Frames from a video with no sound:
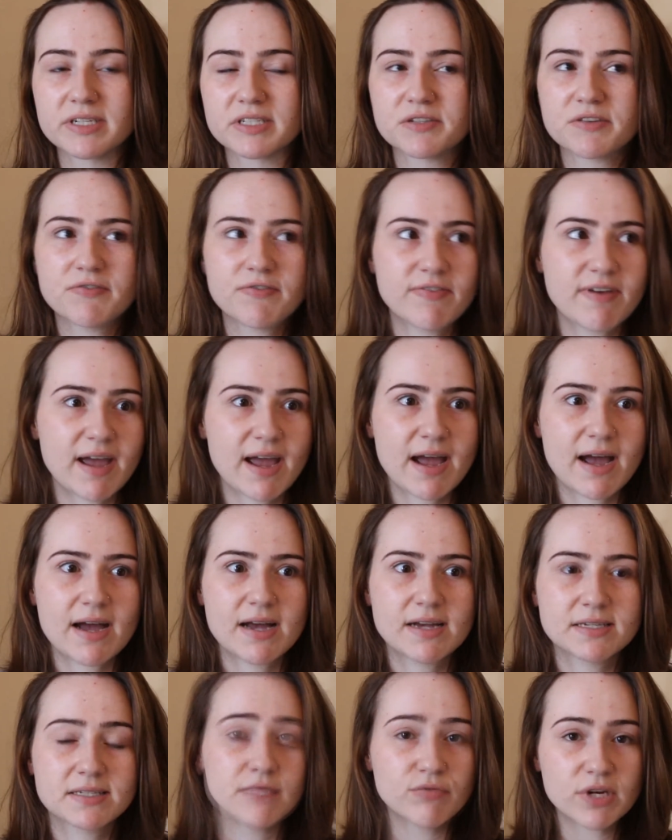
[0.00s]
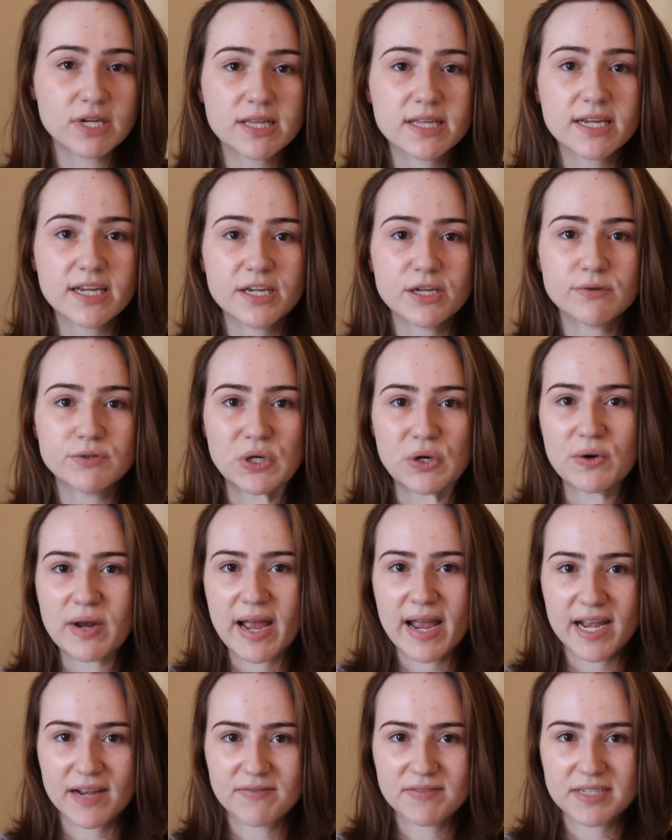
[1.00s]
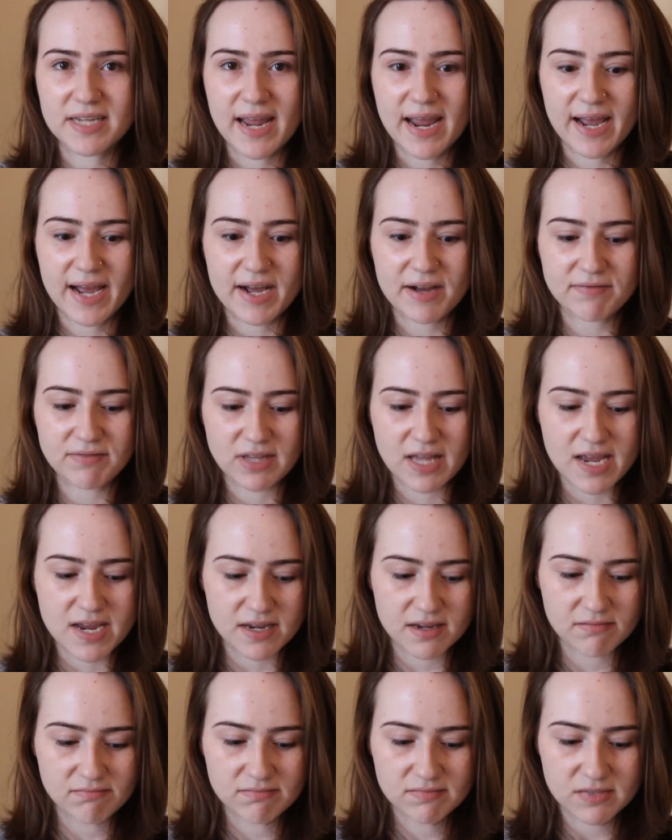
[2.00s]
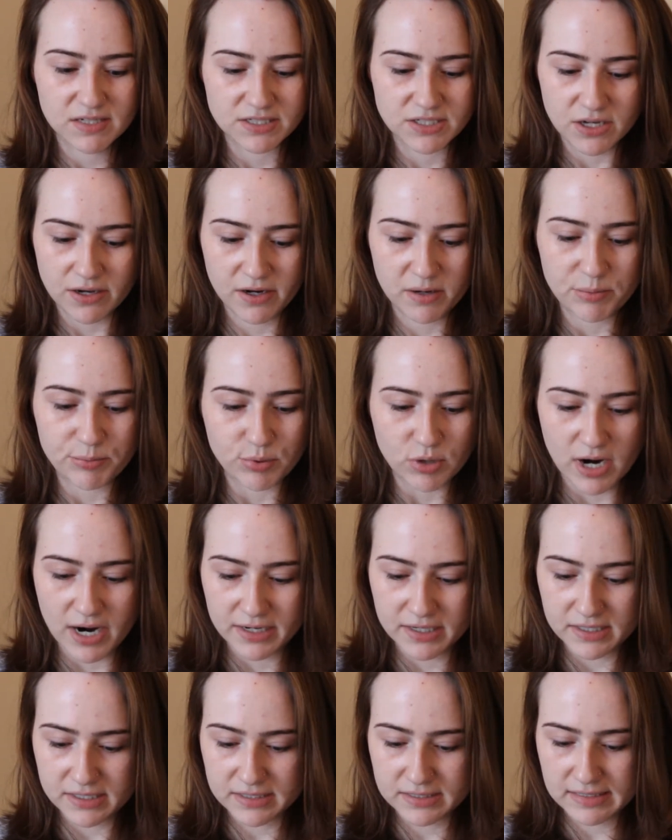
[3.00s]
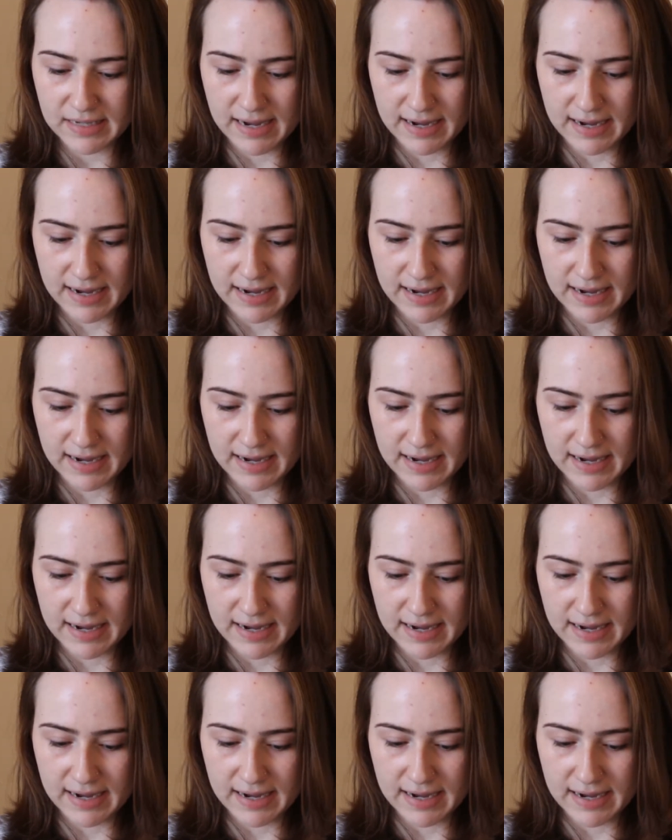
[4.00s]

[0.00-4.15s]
it's fast, and really you don't have to have like a ton of product.